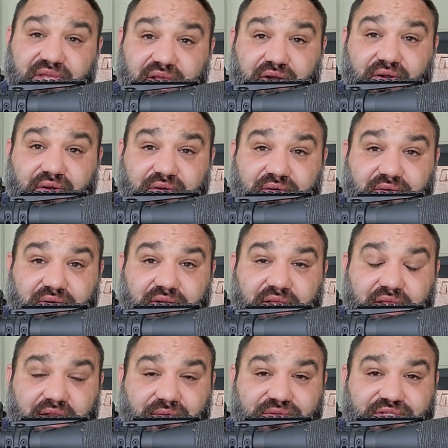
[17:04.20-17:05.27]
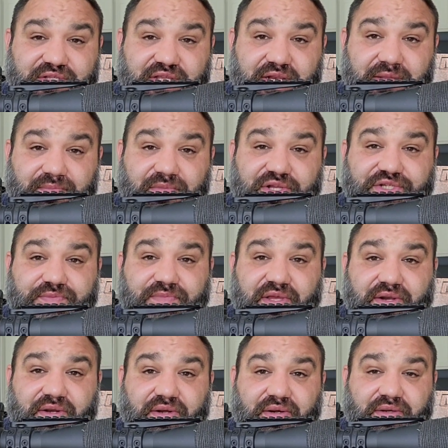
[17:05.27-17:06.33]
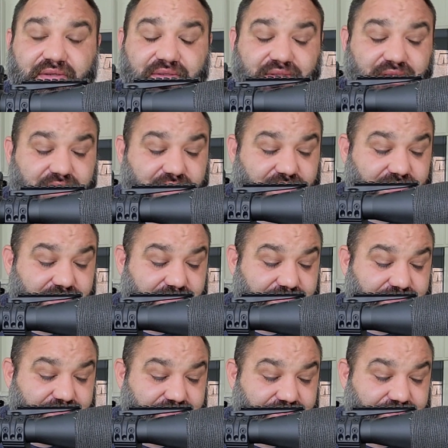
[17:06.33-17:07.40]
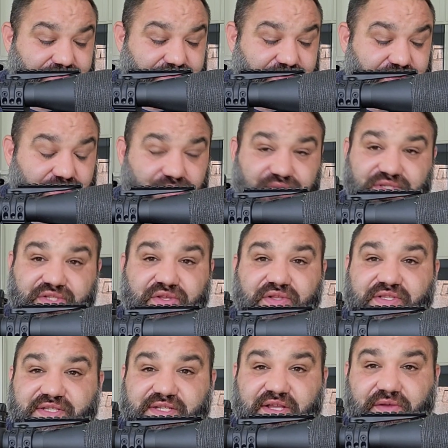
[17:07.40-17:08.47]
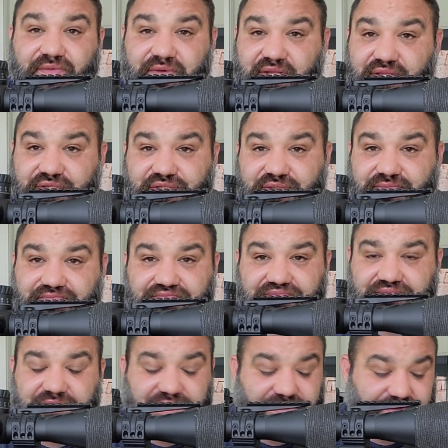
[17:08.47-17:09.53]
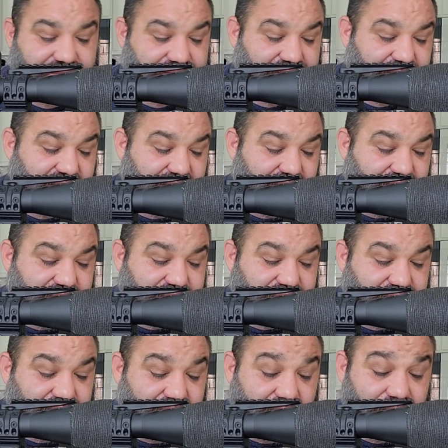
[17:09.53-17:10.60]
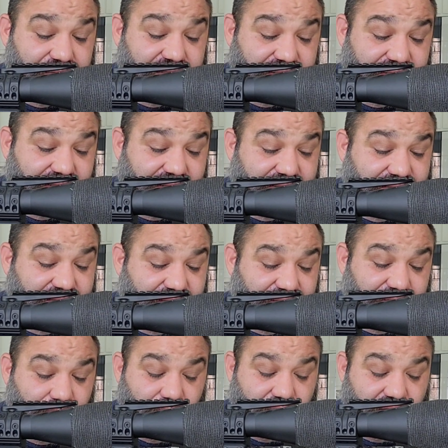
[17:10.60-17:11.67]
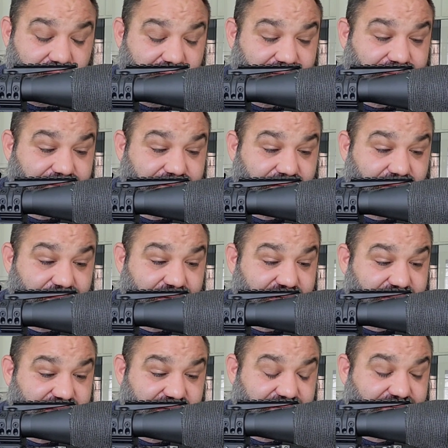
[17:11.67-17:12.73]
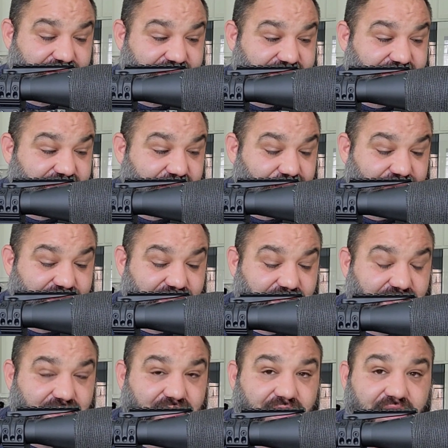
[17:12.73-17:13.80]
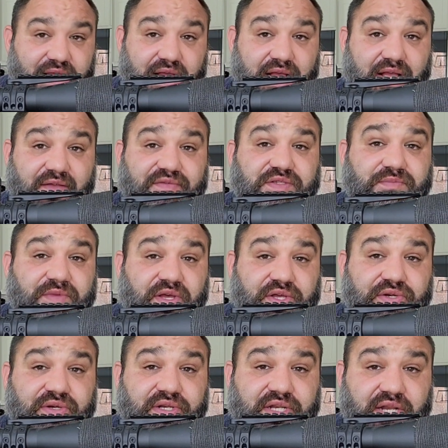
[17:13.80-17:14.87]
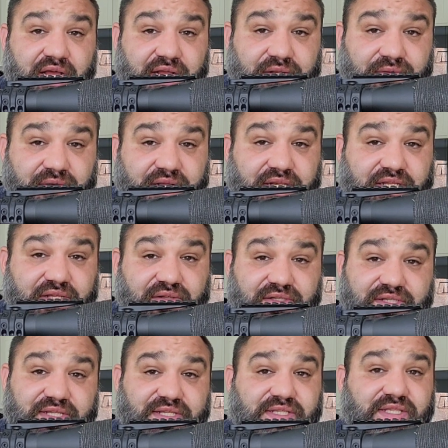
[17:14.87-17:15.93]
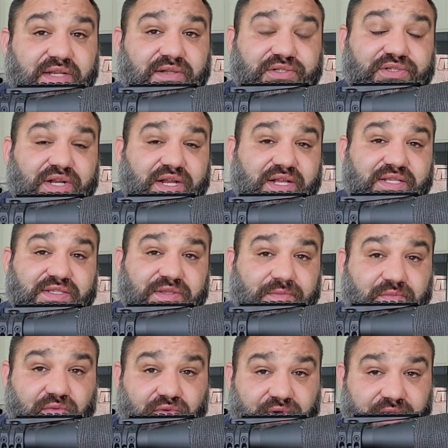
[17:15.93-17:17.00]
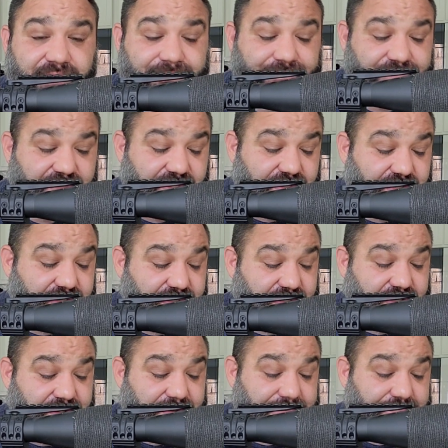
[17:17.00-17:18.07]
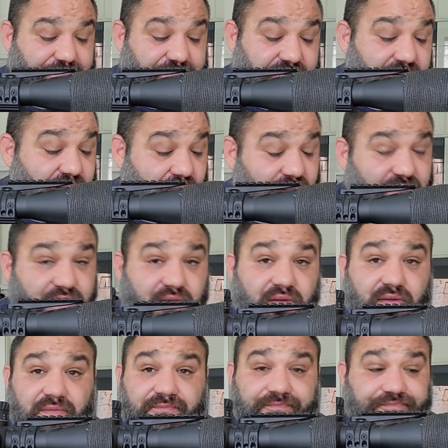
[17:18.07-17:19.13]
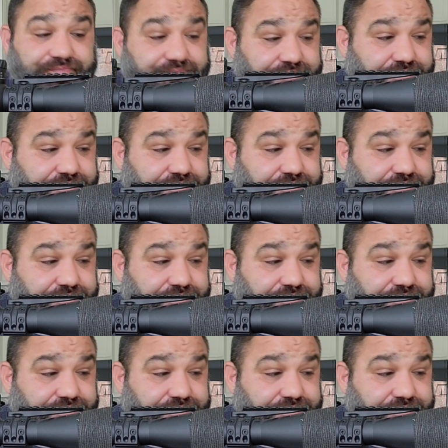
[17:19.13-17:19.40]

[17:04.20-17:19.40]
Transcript: better, and I was getting much better, results downrange. So I really like the Ford off. I'm gonna definitely stick with it. I have some 109 grain ELDs that I'll try at some point. But all in all,